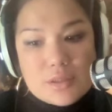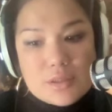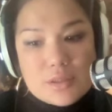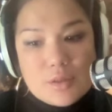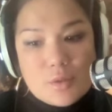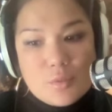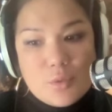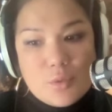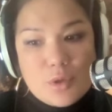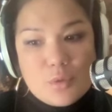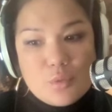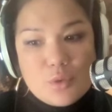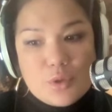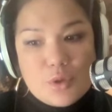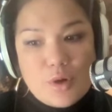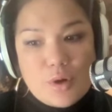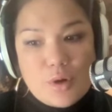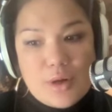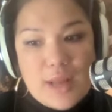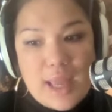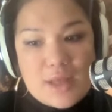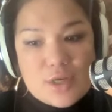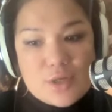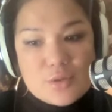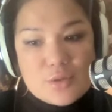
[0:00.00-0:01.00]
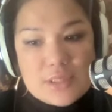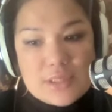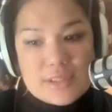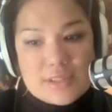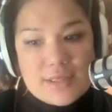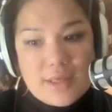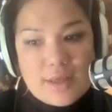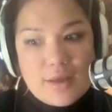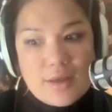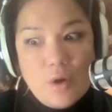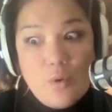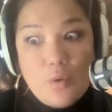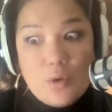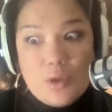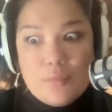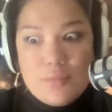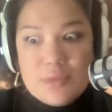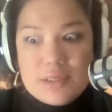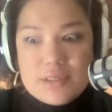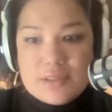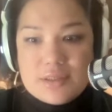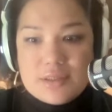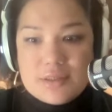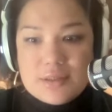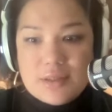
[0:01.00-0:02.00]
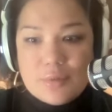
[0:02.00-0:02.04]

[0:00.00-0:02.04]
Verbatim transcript: So one would naturally say, "Oh, you must have